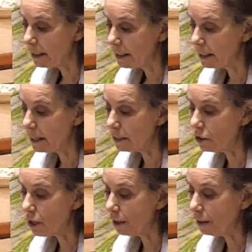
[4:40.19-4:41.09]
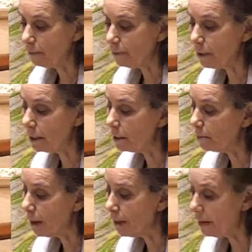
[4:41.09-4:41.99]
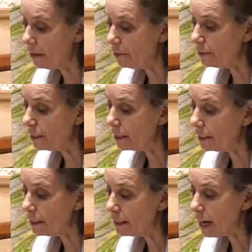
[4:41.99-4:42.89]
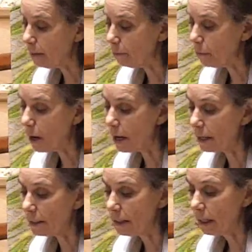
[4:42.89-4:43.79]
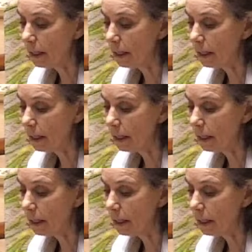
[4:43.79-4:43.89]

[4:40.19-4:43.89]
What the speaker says: says Jacob to his mother, using the same word